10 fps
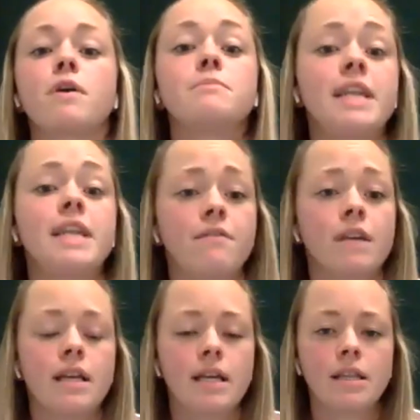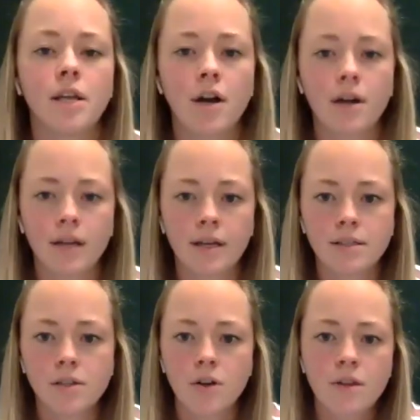from David in the
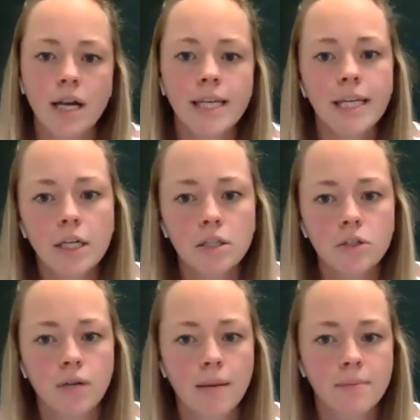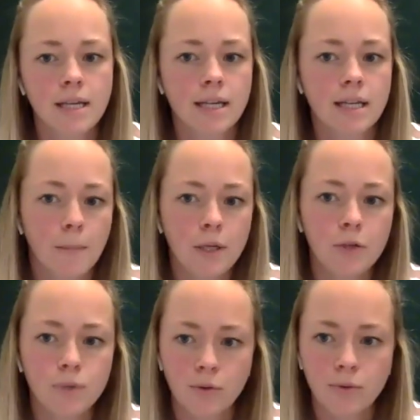audience, are there any crops that cannot be
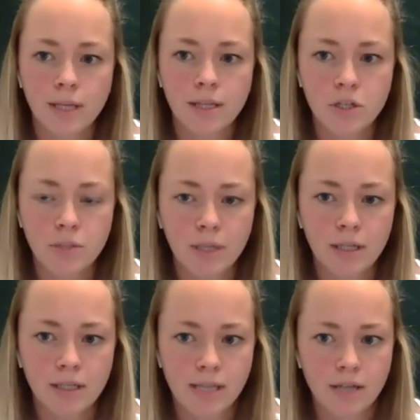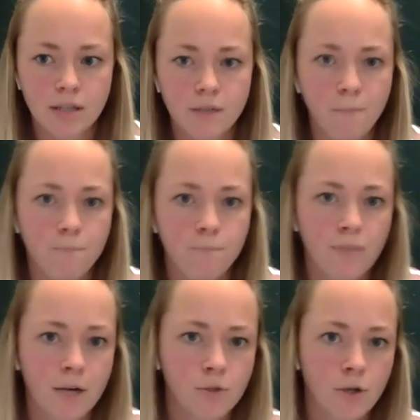grown in the shipping container?
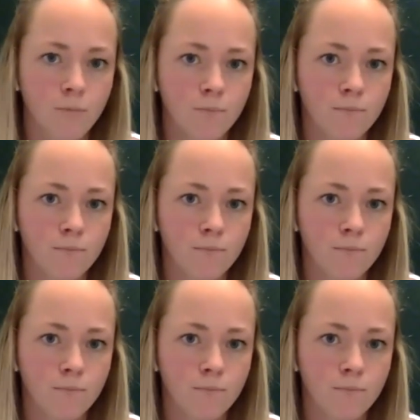How so?